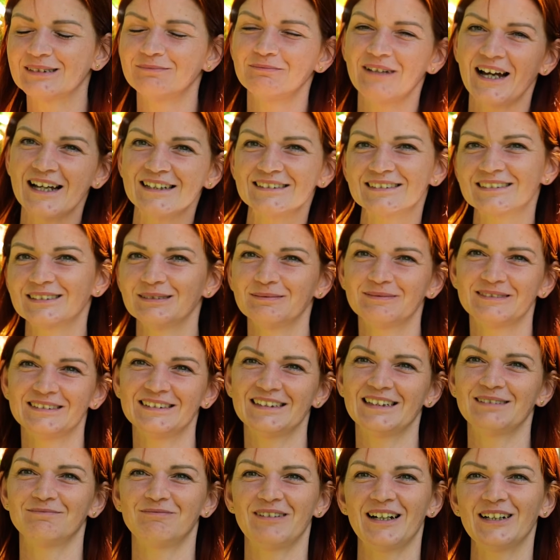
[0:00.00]
some ice cubes
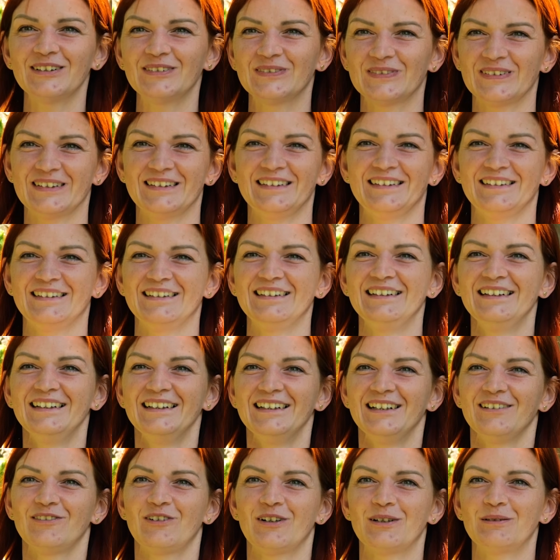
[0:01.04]
in the bath
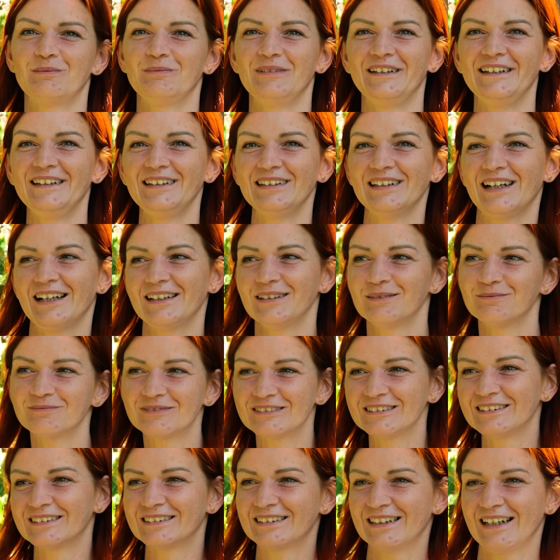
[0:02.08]
for me? I am
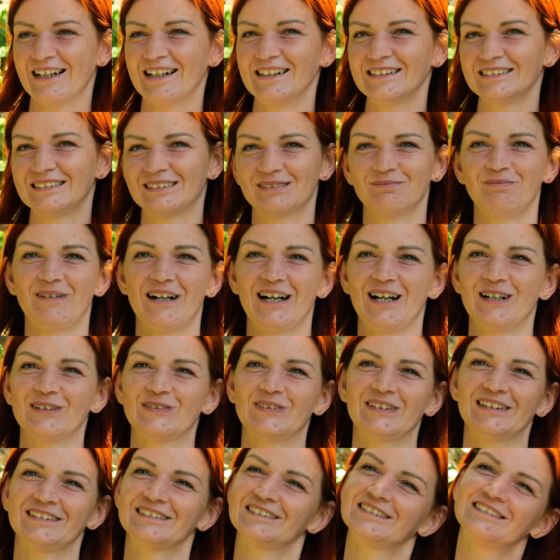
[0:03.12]
doing the ice
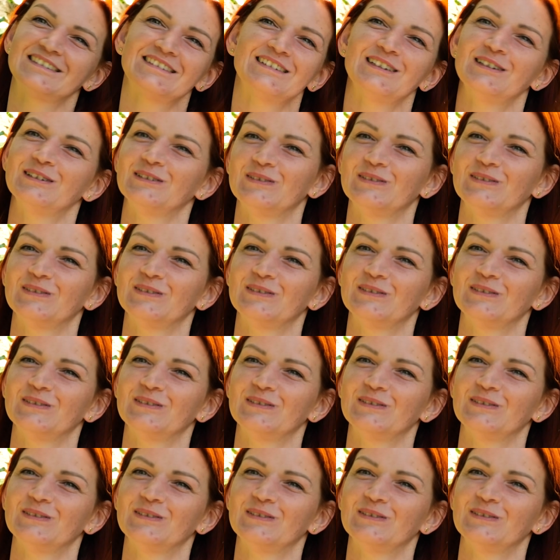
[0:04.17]
bath," and it's